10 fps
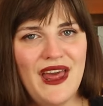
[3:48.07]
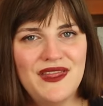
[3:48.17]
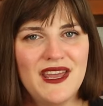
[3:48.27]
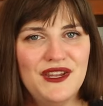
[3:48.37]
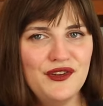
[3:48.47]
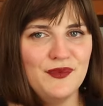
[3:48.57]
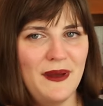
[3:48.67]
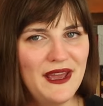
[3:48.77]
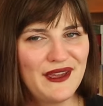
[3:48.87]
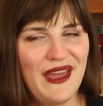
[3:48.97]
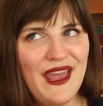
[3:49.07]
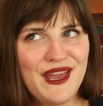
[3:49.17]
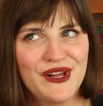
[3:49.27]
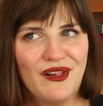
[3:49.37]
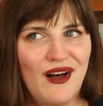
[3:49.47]
and then you pick a
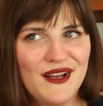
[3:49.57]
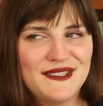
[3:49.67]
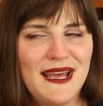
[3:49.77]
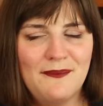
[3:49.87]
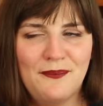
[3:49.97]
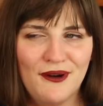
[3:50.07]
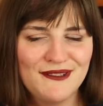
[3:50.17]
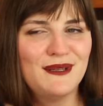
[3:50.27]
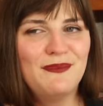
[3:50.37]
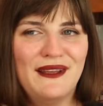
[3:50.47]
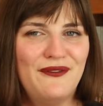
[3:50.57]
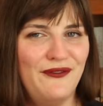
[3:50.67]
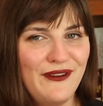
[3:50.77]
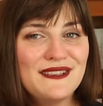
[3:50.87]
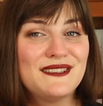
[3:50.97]
class that possibly
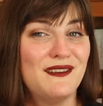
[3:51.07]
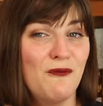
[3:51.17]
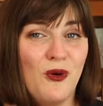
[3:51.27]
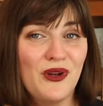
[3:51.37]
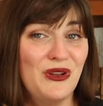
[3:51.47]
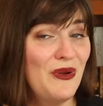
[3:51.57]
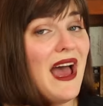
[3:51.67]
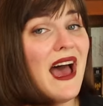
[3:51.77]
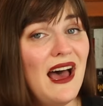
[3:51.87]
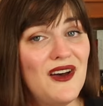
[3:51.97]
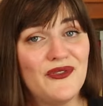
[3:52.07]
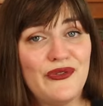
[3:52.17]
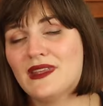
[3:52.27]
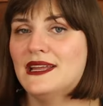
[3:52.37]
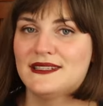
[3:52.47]
fits what you have.
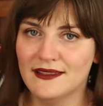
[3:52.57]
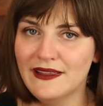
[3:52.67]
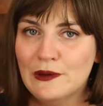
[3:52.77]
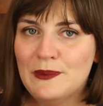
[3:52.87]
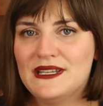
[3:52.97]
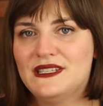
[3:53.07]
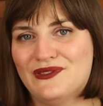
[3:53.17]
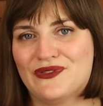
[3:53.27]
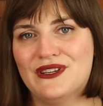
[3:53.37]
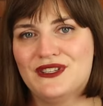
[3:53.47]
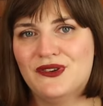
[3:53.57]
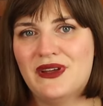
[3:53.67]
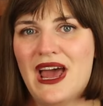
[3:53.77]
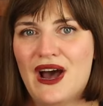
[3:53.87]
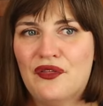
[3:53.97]
It's a little bit different to
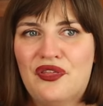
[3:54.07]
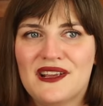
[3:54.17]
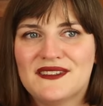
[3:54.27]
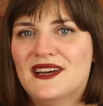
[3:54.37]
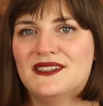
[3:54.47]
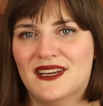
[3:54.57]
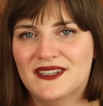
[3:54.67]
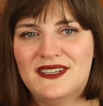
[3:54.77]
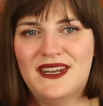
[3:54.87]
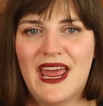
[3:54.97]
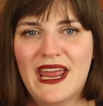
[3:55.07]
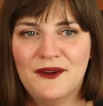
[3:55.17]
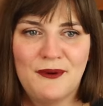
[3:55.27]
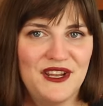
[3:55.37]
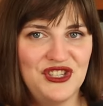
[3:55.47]
how things are done today,
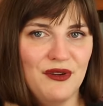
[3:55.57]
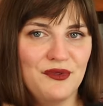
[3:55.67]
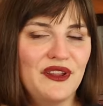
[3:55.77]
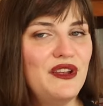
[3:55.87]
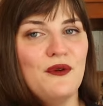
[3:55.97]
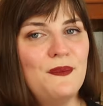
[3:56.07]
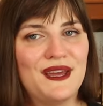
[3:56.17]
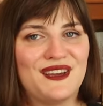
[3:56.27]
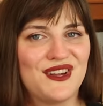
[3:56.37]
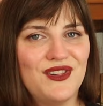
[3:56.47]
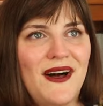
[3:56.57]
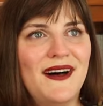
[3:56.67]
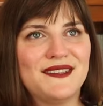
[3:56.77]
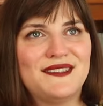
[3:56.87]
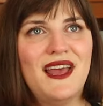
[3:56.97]
where generally you pick a
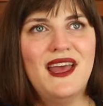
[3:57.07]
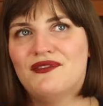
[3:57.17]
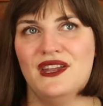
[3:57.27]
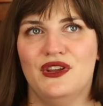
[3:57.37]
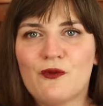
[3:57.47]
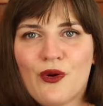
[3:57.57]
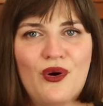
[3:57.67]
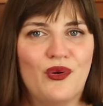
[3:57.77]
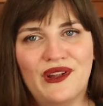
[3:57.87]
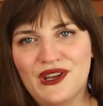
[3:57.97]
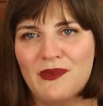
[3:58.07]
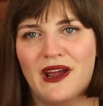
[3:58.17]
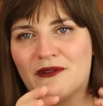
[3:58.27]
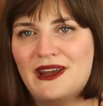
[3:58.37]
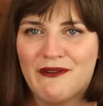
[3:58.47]
class, then you roll and you
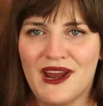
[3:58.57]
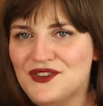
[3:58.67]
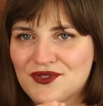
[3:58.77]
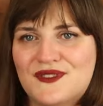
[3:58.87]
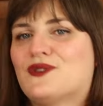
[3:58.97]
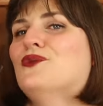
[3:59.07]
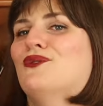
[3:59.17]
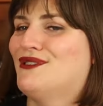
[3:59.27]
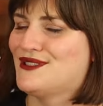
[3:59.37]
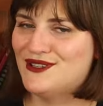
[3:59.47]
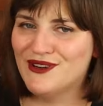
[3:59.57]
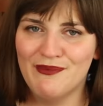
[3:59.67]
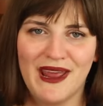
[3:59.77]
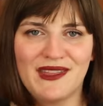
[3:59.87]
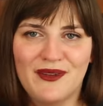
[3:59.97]
might rearrange your scores to
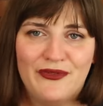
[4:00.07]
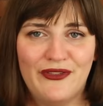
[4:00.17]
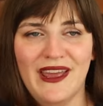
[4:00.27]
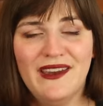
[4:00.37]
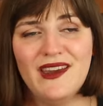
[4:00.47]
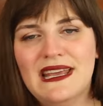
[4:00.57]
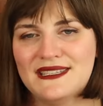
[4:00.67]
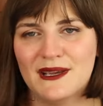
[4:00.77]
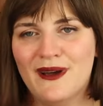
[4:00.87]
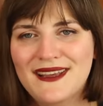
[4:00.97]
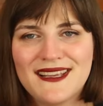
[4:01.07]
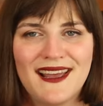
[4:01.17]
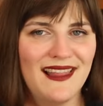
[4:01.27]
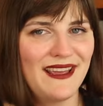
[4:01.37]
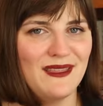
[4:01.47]
make them fit. In some ways, I
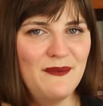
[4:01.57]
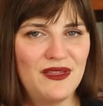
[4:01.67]
like the